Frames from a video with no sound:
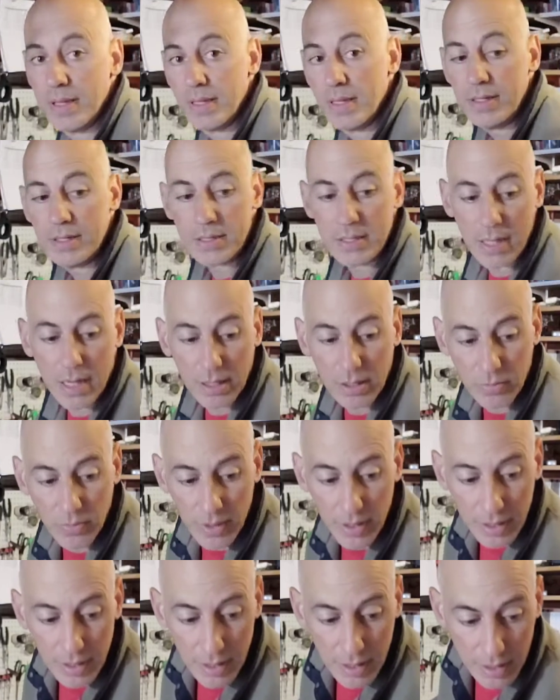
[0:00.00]
Here's the other
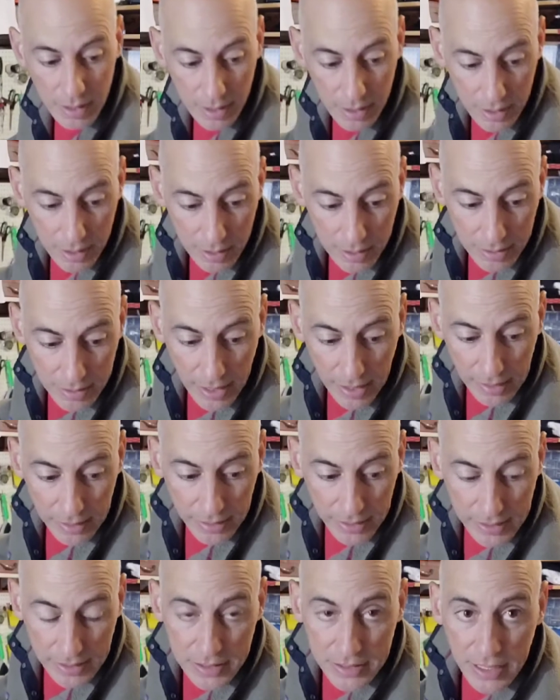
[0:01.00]
one that
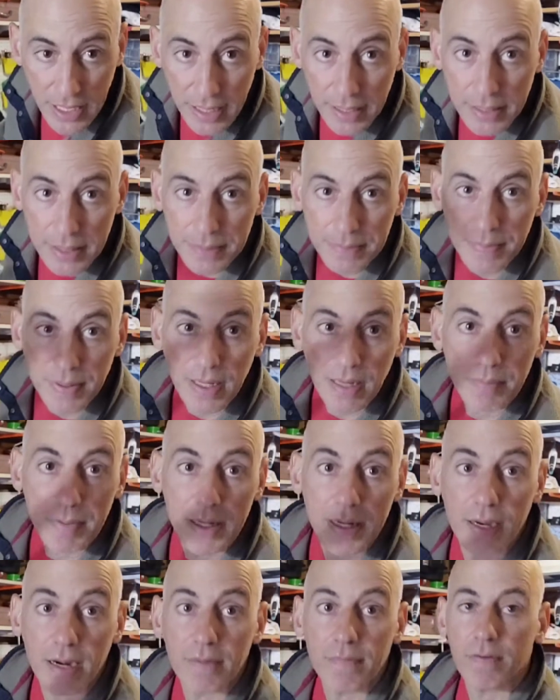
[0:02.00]
Lynn sent. I gotta be
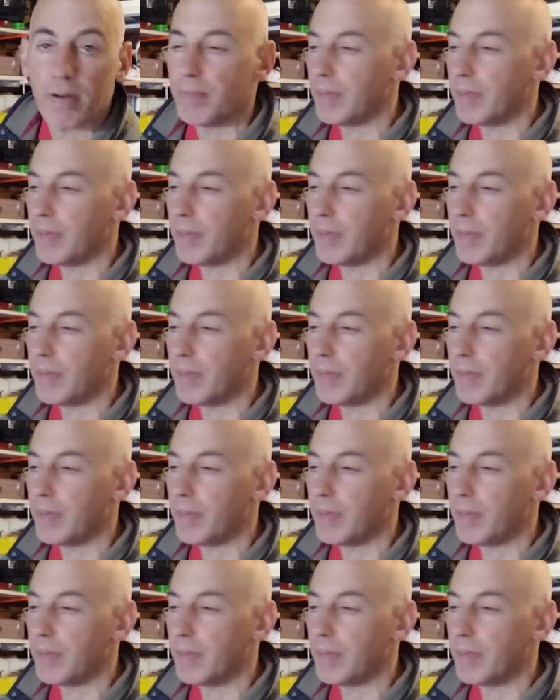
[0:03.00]
careful.